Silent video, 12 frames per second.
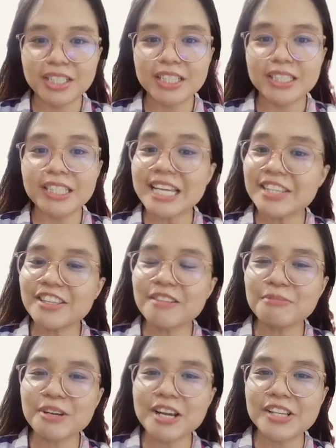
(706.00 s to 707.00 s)
The Little
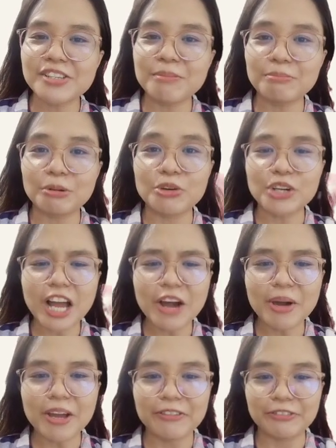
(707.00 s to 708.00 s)
Mileage approach,
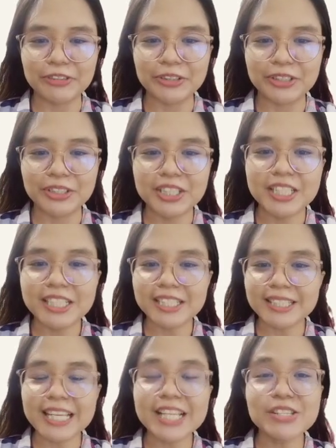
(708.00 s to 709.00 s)
however,
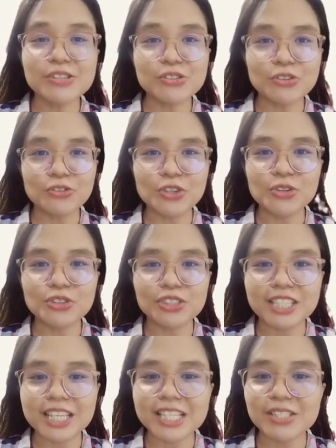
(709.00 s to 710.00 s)
tends to view
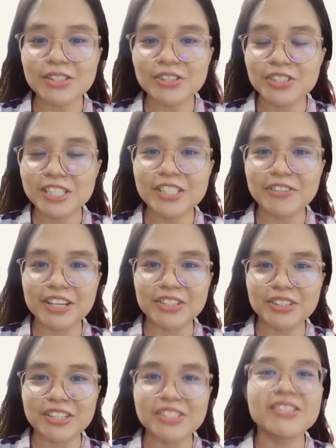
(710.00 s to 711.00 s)
these
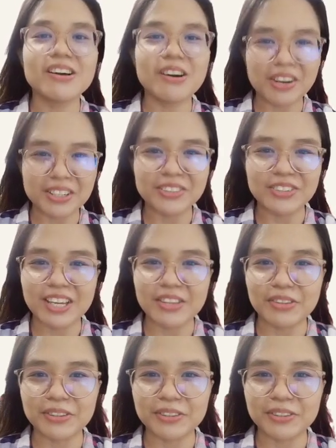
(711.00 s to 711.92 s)
considerations altogether.